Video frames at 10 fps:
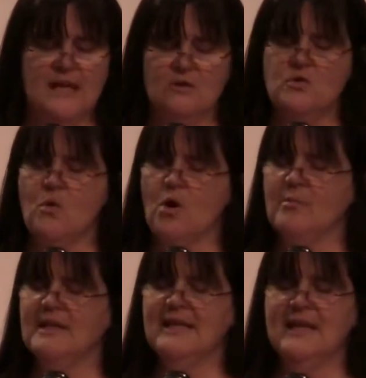
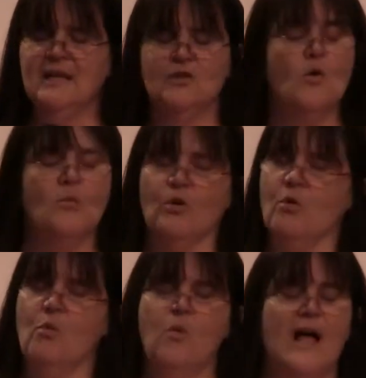
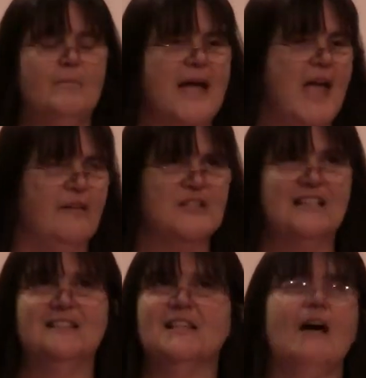Normal, well-behaved,
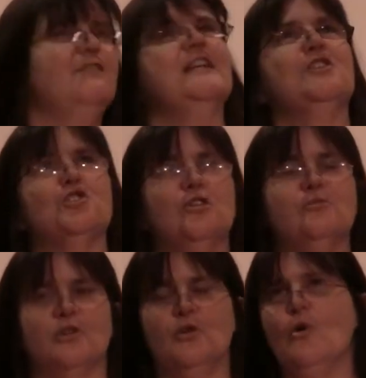lovely
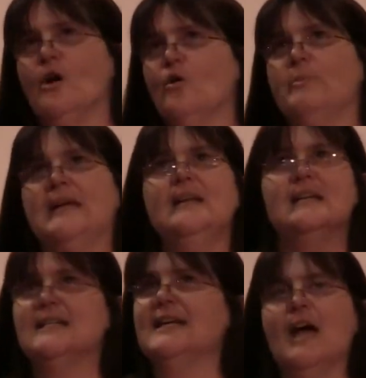children who are
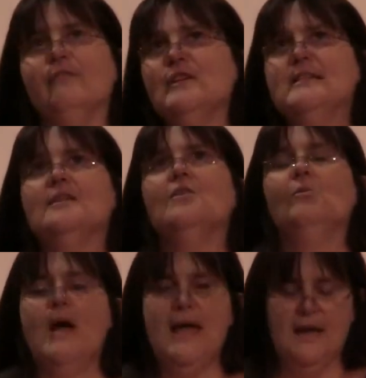obedient in every single
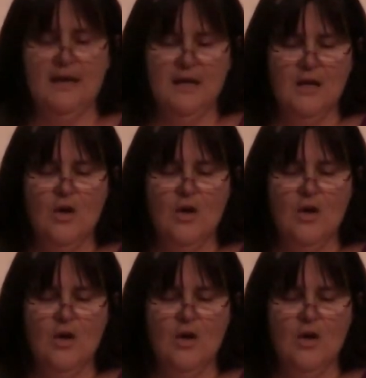way